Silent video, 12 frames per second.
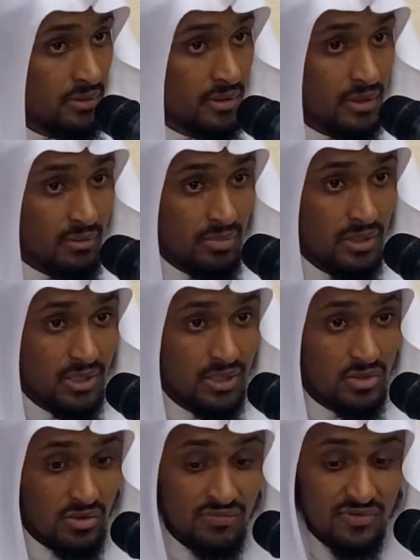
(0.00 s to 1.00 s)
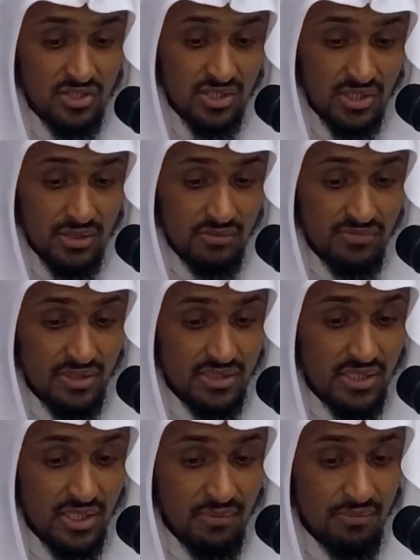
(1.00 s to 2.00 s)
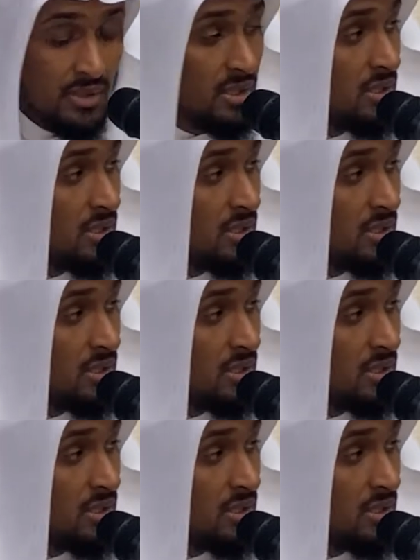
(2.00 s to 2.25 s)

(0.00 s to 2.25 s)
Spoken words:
The completeness of the Sharia of Islam.